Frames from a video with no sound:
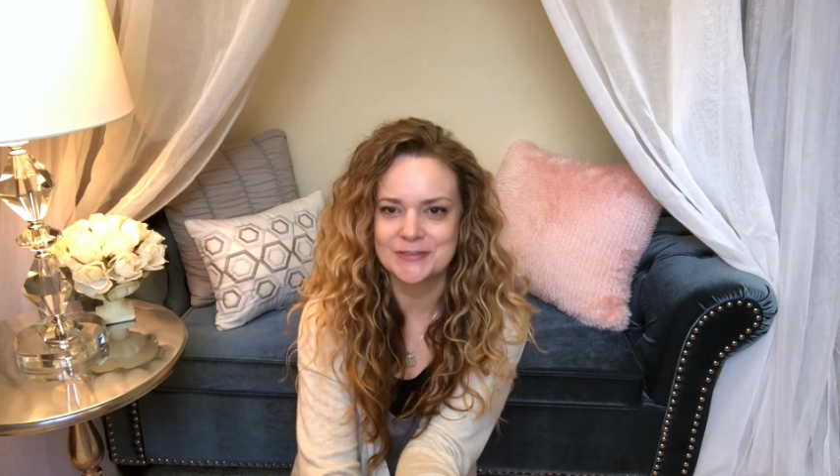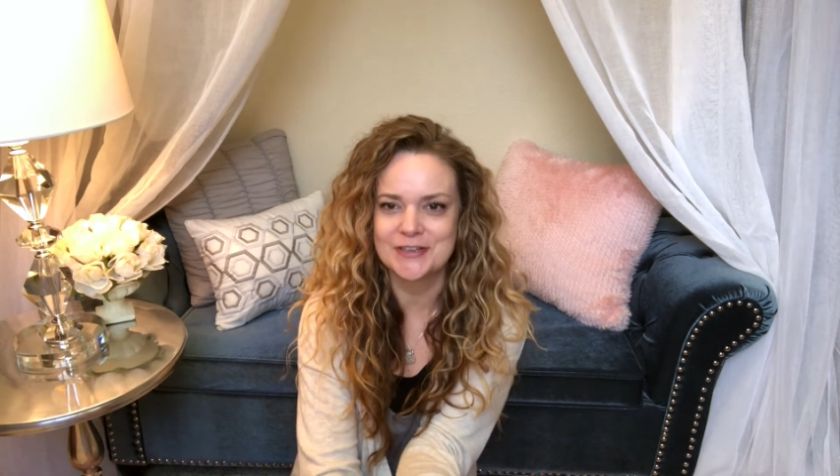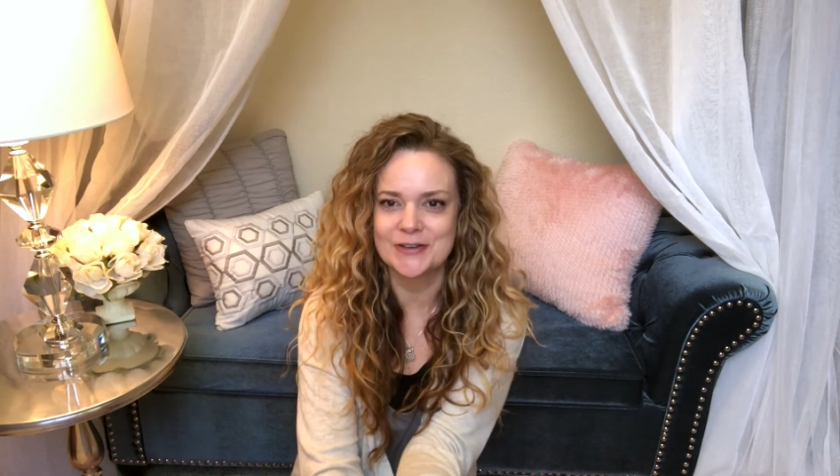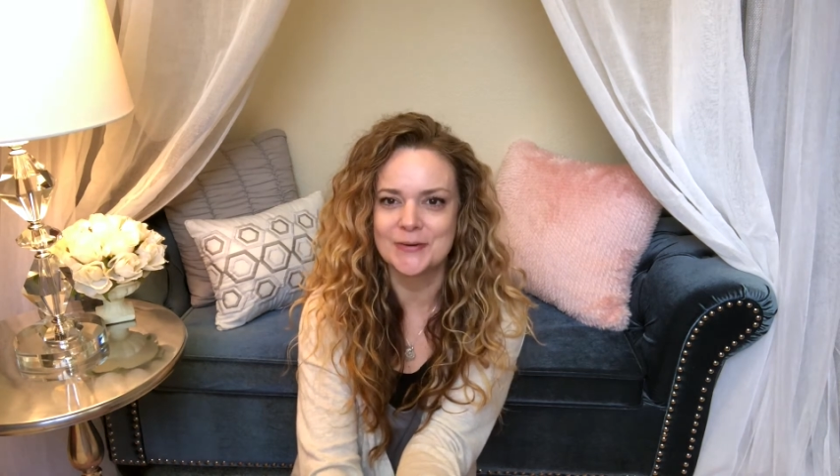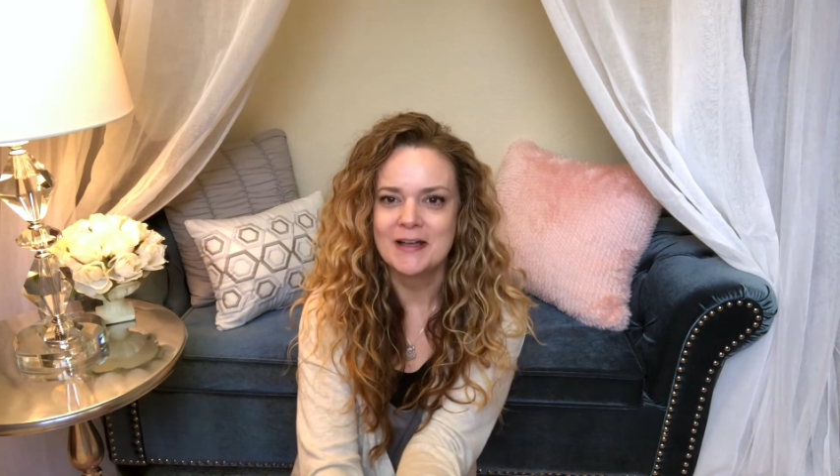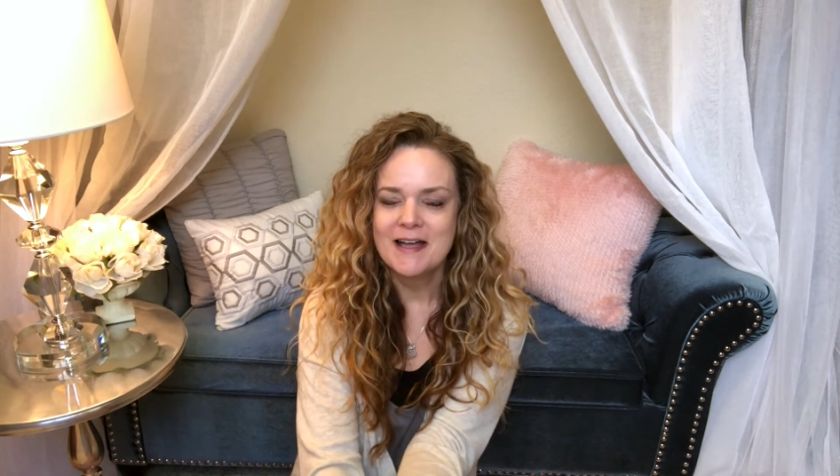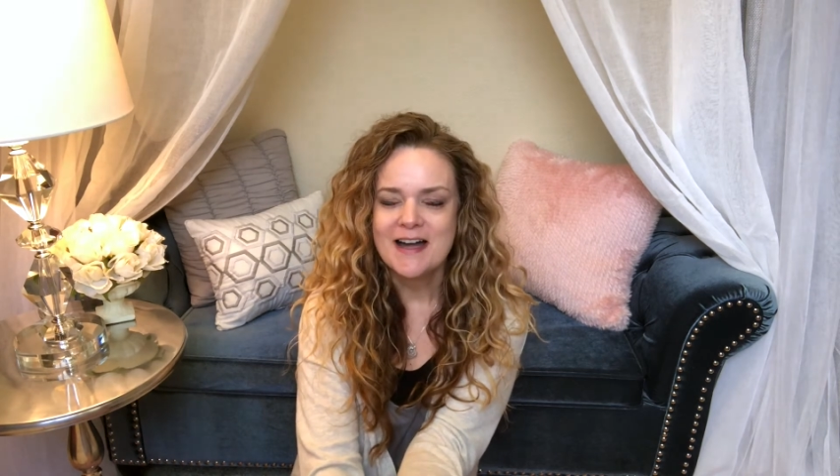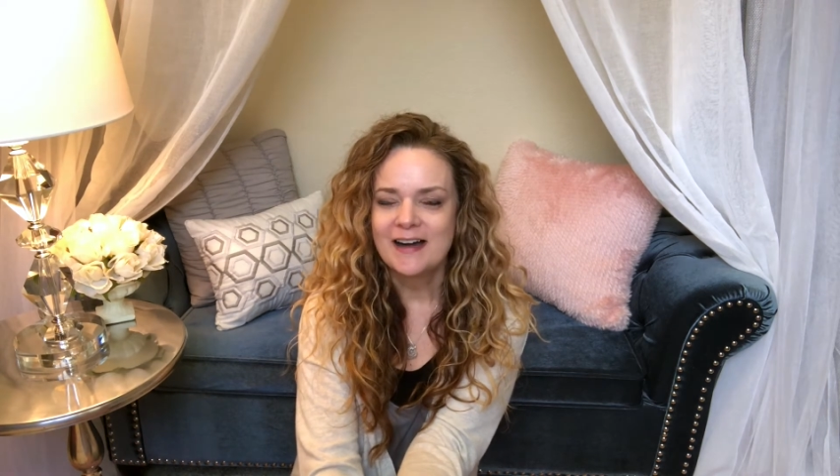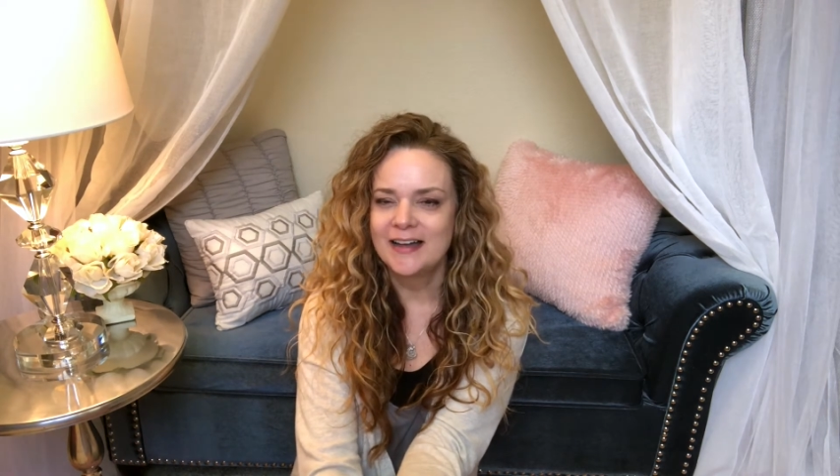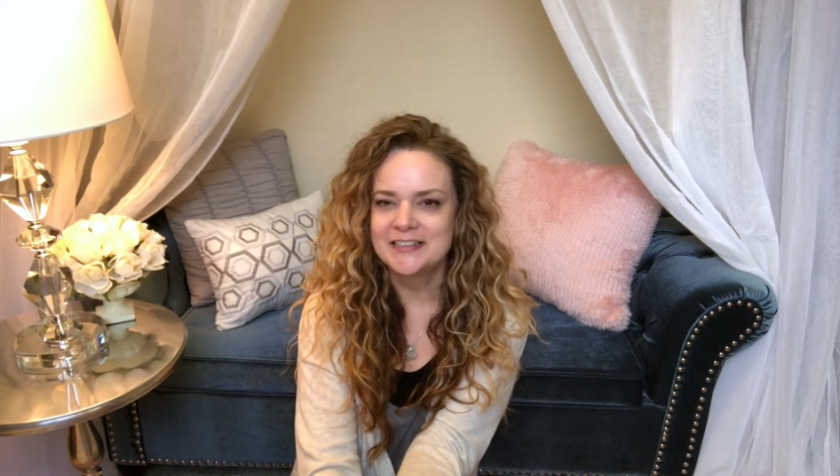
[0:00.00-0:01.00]
So
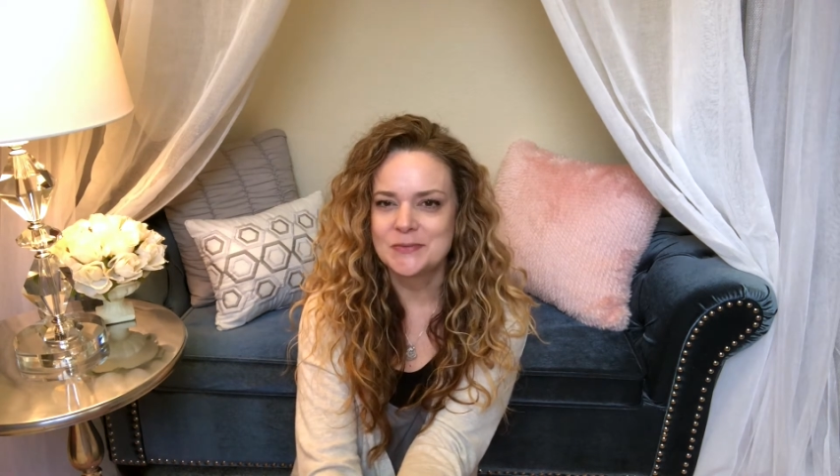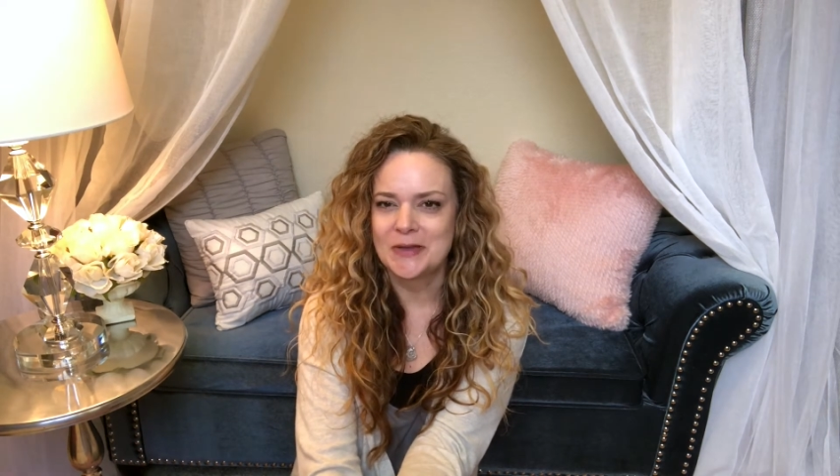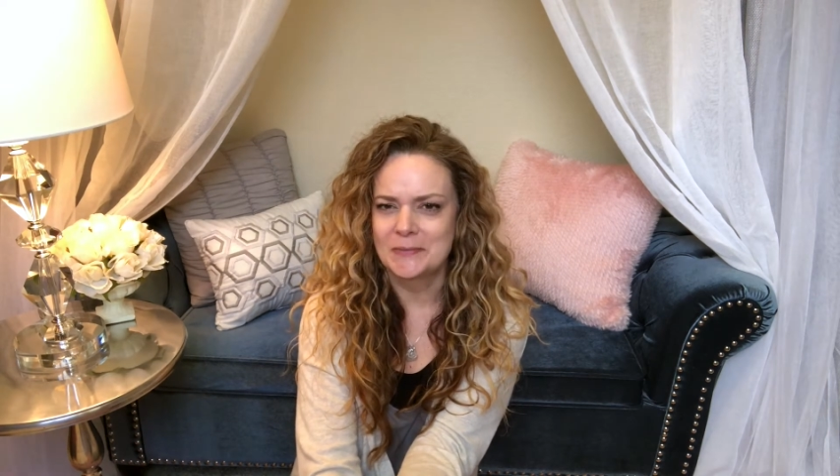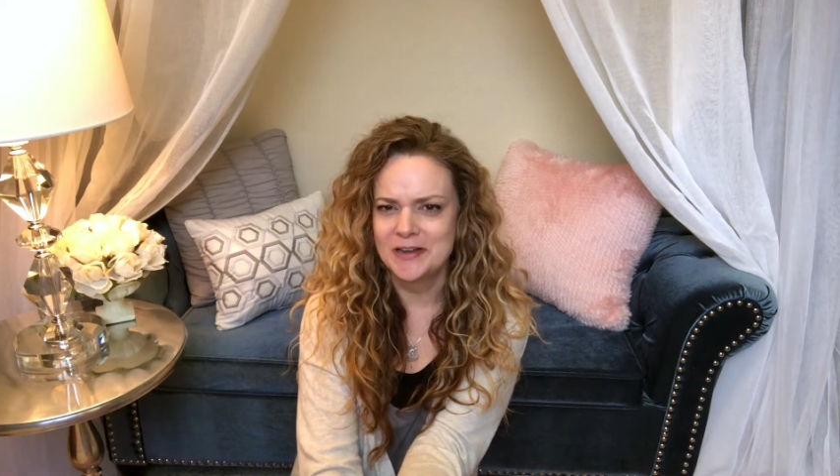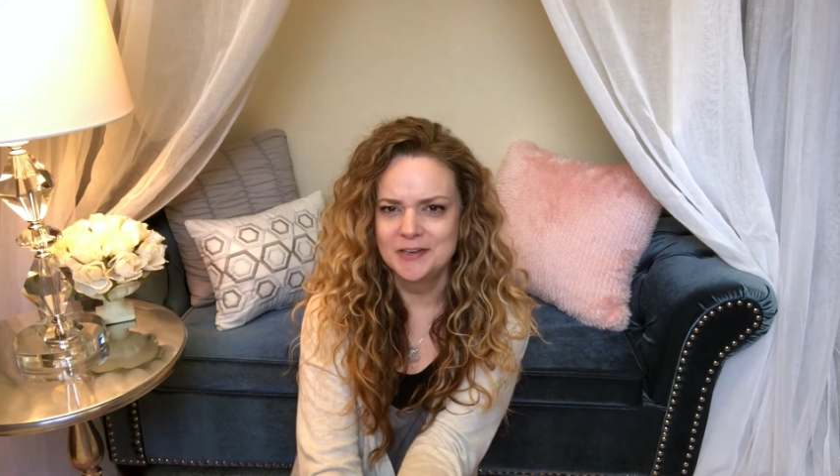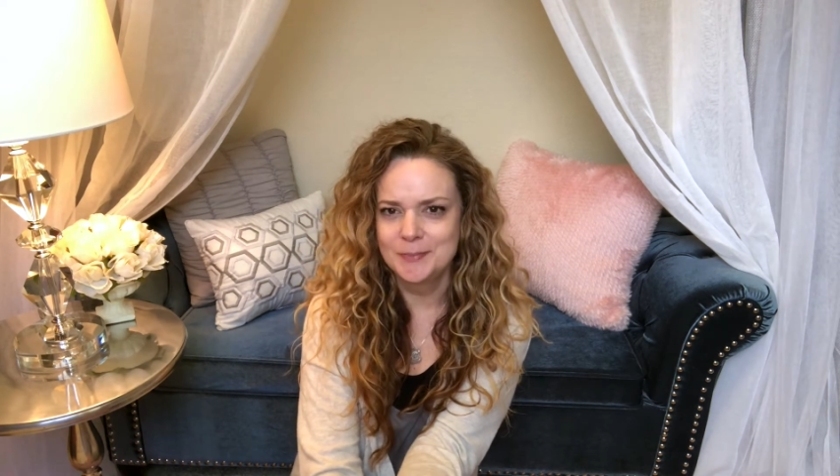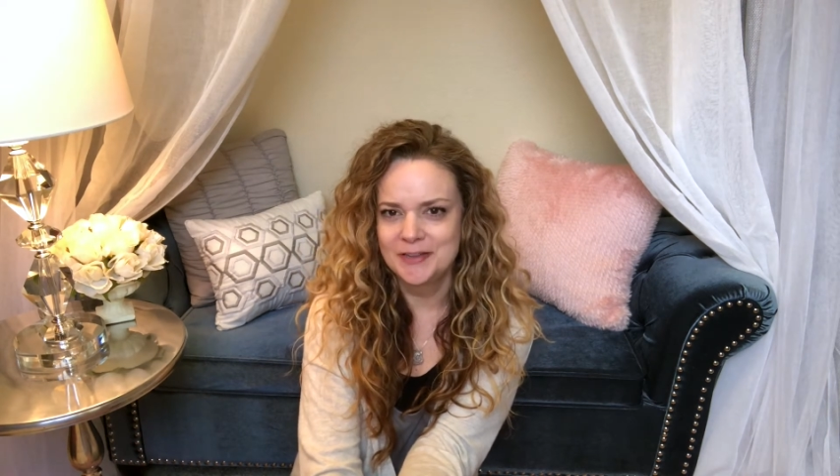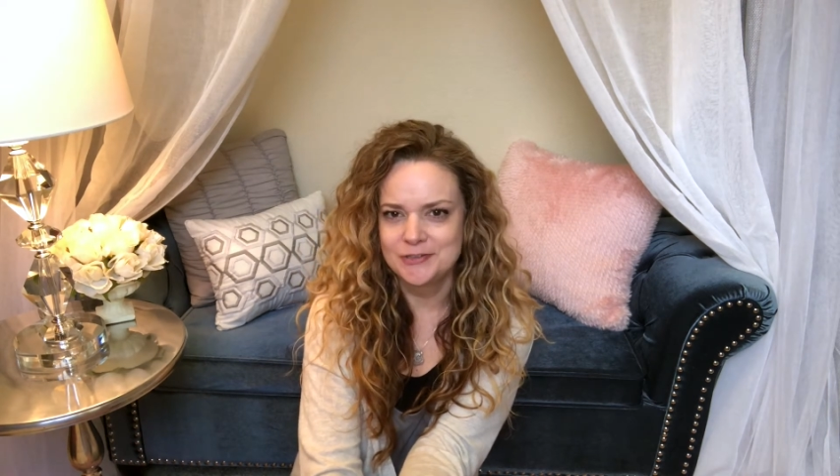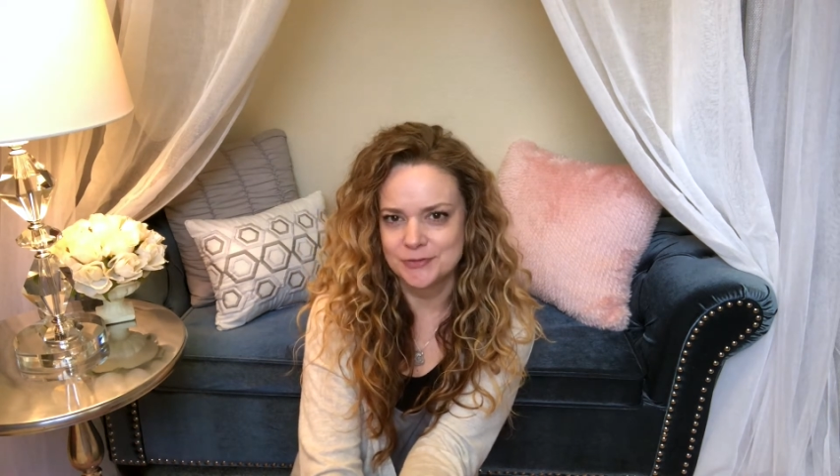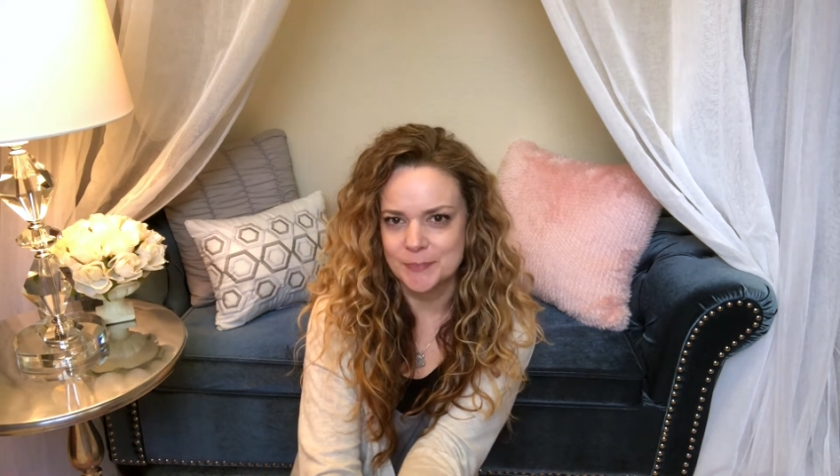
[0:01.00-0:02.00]
I said, well, I wanted to
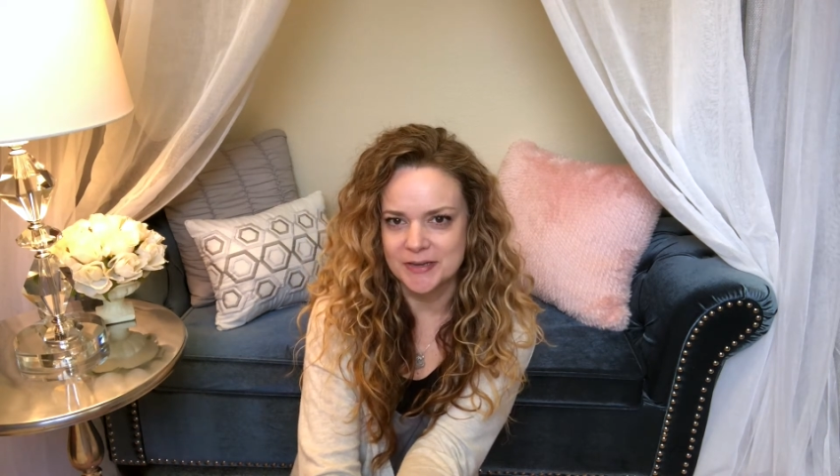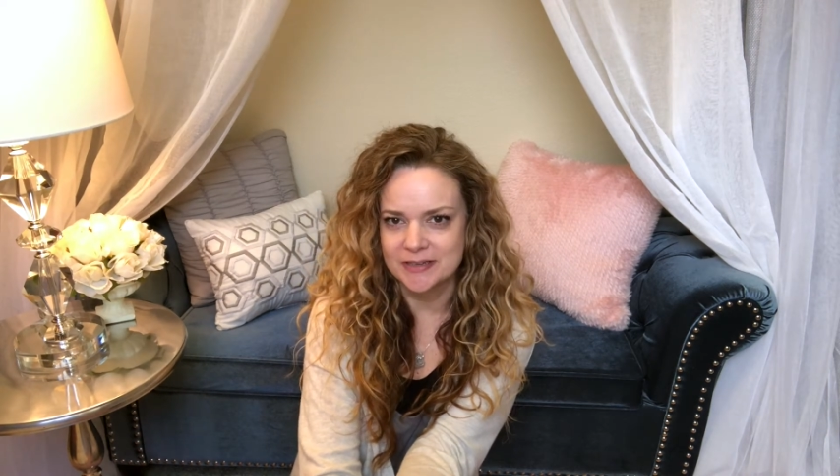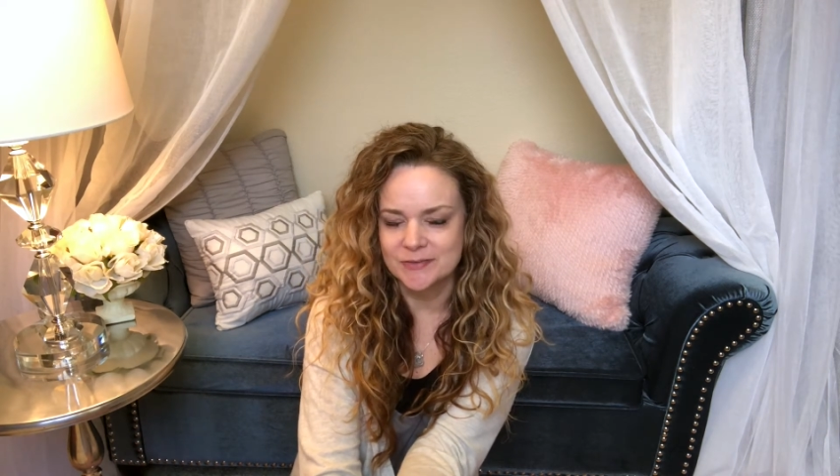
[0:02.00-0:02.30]
play trumpet,